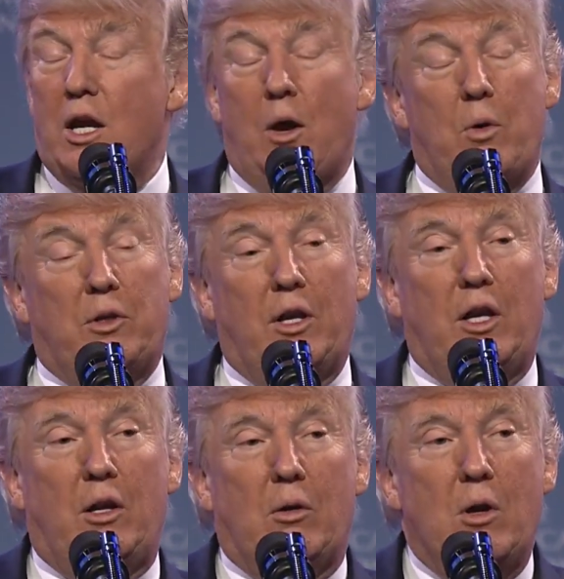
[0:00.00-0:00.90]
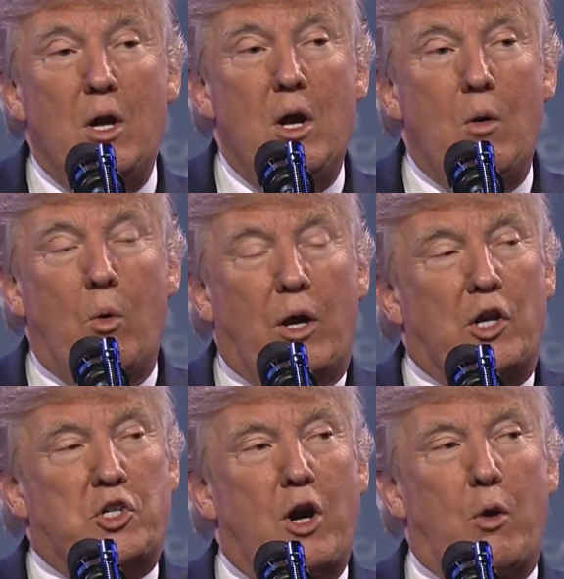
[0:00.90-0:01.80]
And I will tell you, we're going
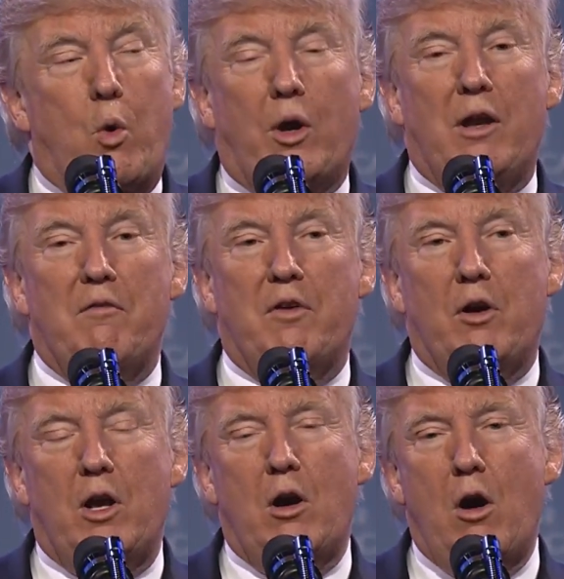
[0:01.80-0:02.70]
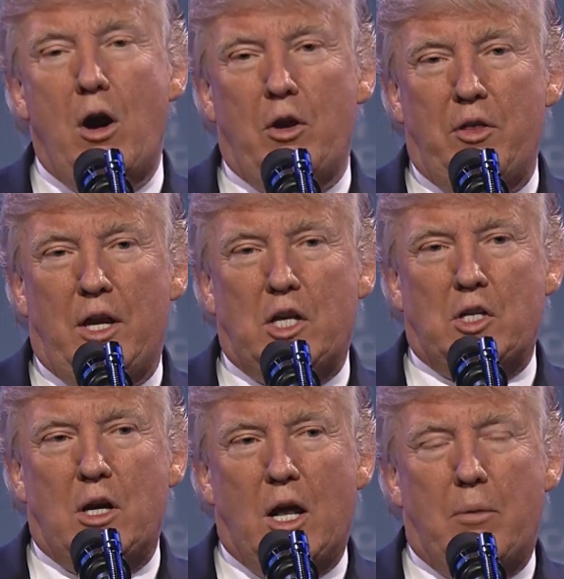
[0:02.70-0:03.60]
to start working very hard on the
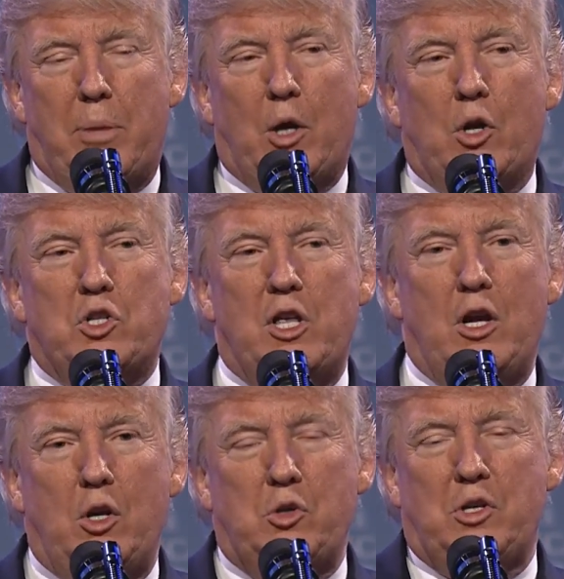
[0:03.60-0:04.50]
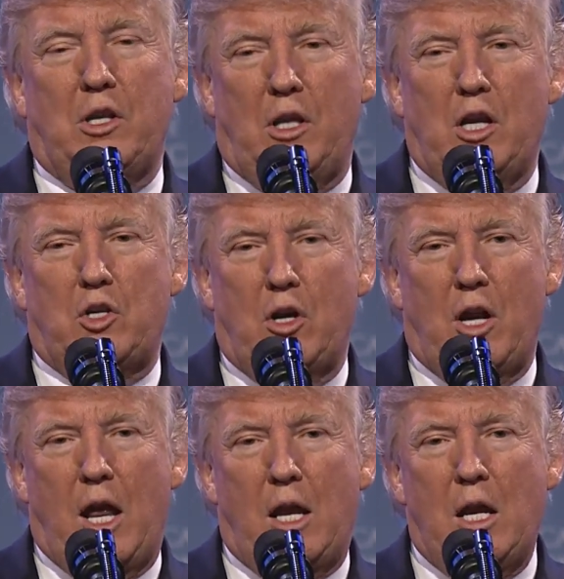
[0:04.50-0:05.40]
internet because they're using the
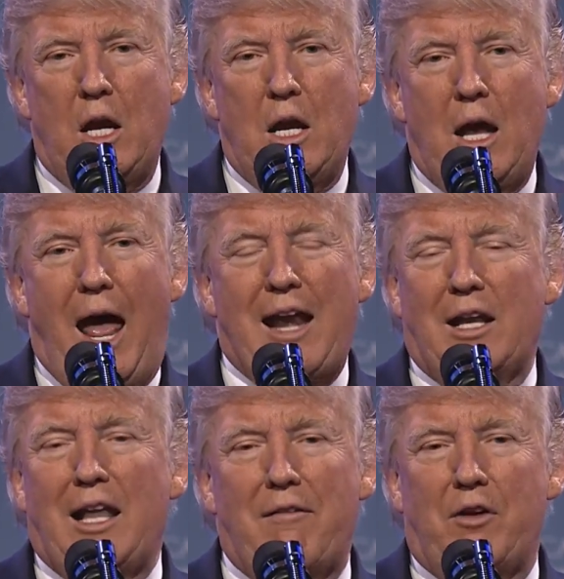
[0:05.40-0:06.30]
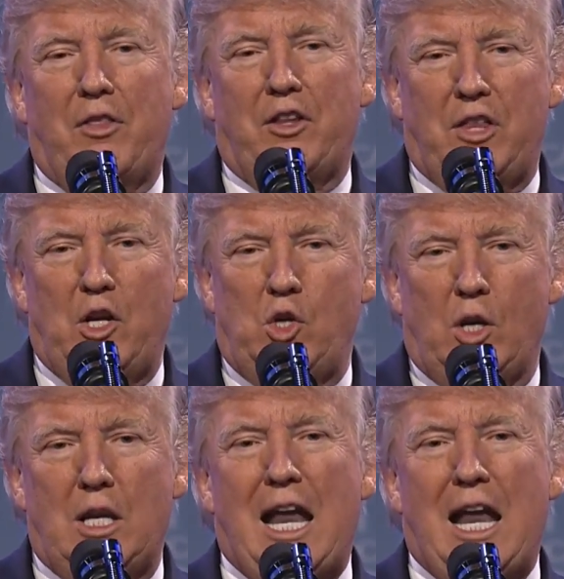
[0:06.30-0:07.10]
internet at a level that they should